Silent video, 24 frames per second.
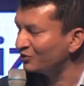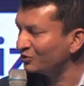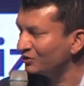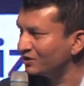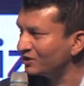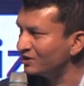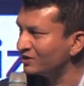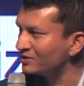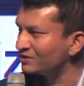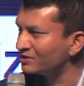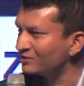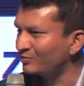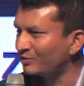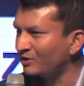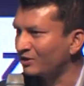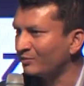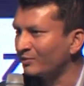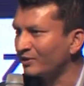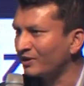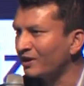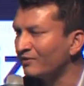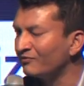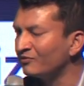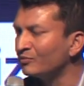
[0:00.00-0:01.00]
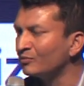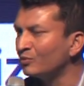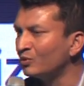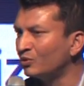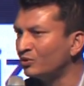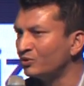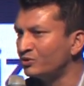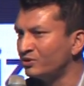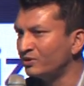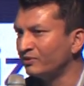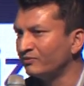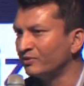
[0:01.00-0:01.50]
years, is becoming ever more
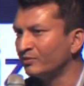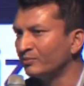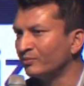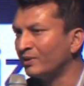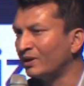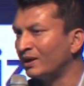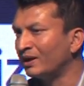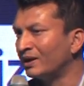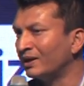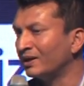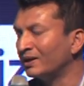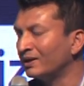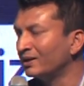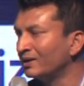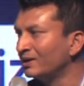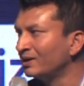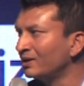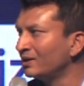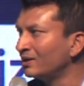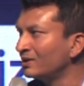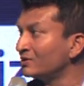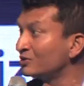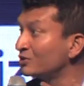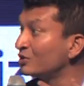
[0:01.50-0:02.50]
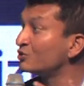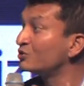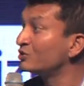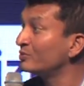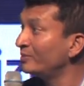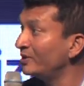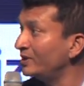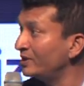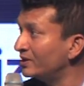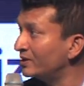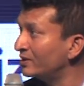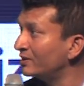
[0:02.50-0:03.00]
driven by social
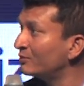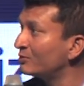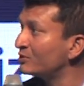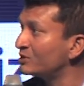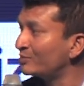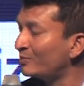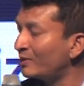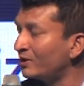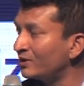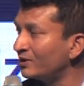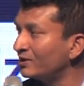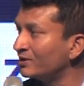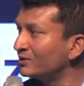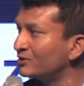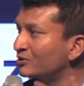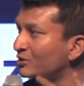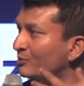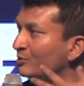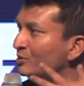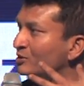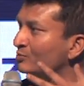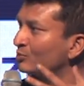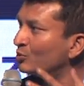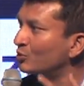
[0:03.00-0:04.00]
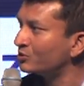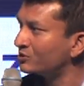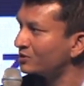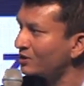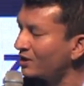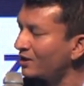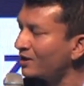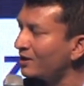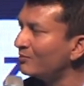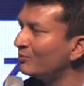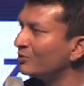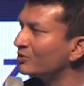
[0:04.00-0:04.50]
media. You know, we're spending so much more
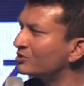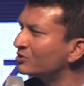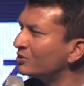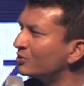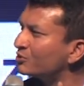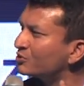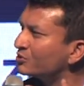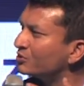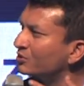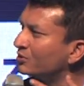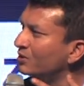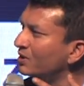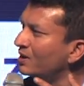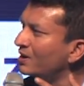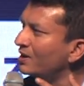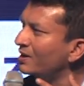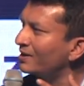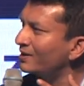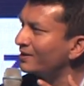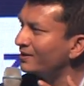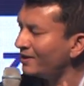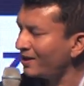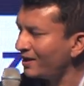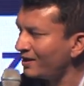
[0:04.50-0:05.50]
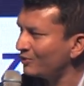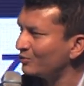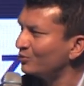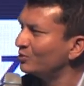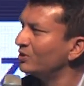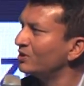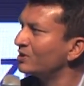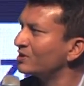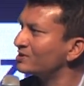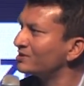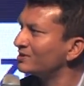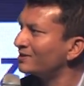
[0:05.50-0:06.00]
time on social
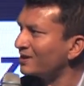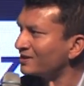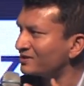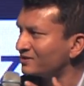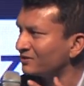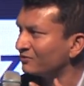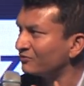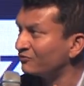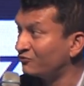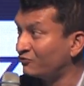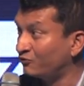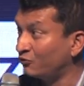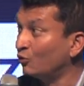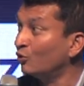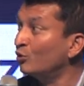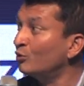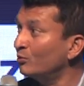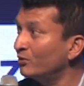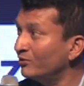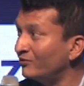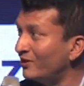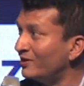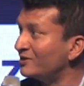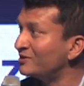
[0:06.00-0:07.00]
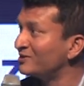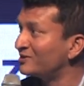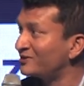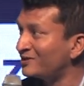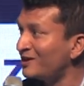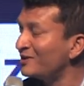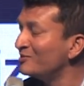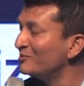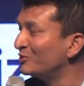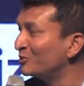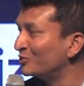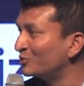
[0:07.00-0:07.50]
networks, and that's a form of
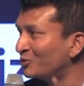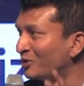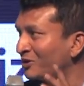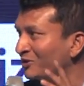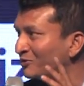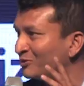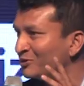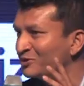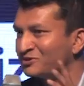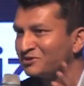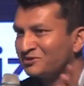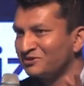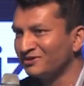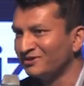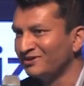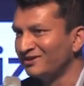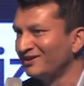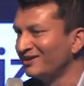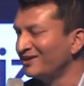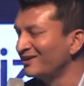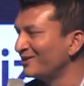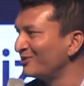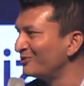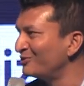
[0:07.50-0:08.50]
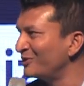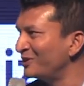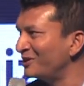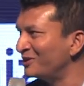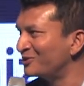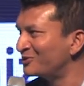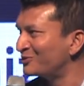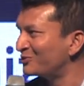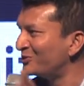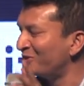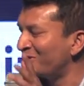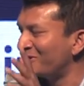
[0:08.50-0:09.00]
entertainment, whether it's reading
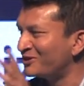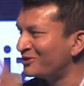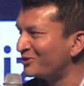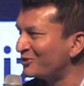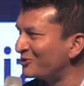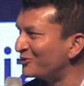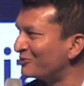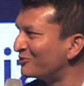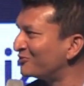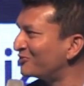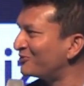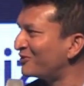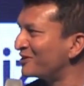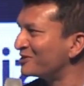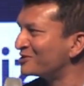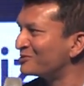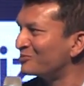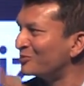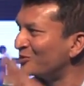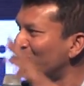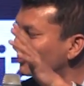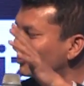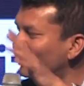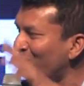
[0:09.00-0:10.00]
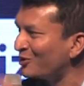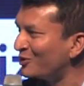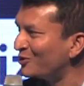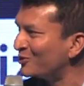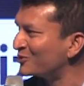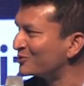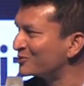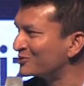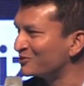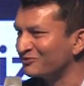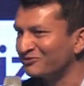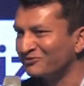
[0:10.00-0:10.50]
Twitter or Facebook
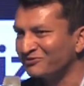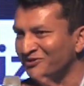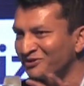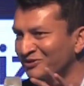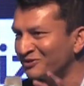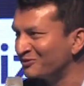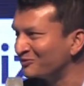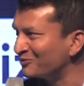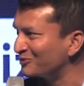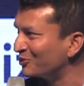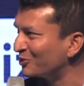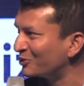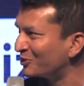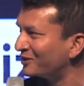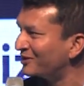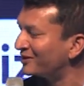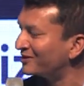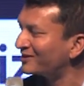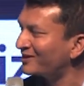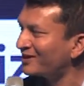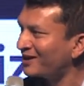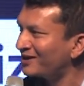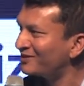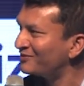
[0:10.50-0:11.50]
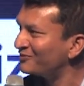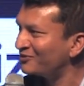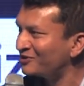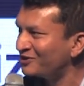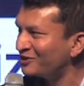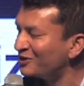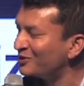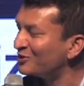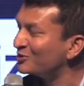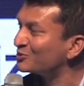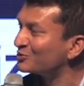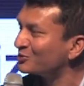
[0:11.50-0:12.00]
posts, or, you know, looking at cat
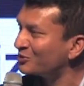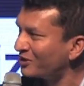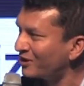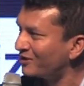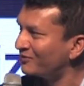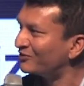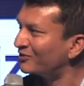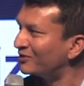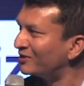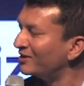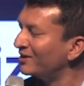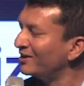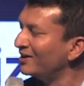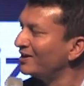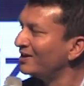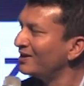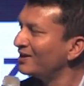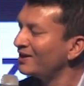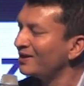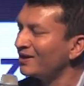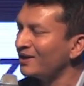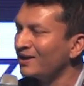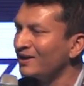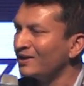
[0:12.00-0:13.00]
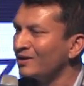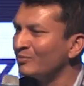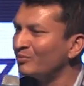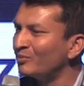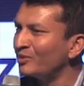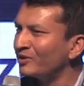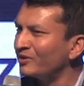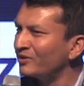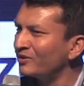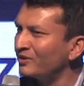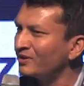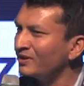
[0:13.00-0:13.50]
videos, whatever.
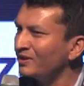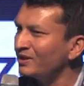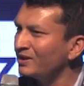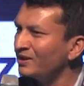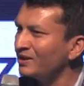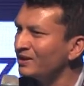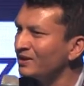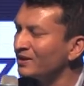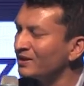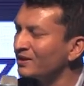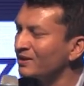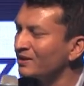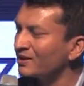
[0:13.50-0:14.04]
But the